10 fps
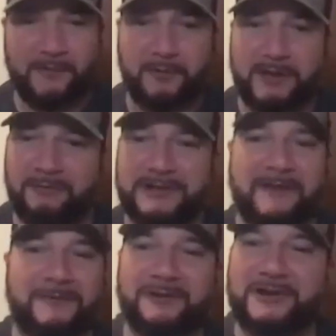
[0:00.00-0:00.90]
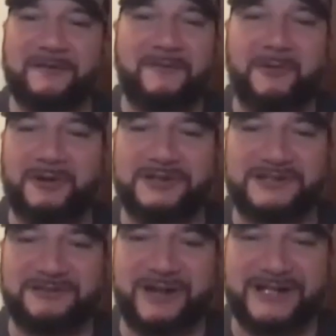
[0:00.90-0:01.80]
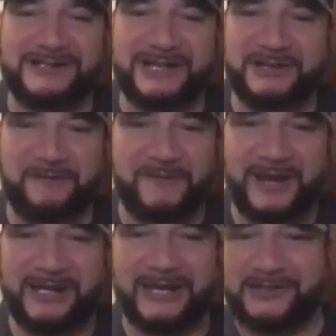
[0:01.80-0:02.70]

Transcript: with, we're definitely looking forward to uh, seeing you fight again.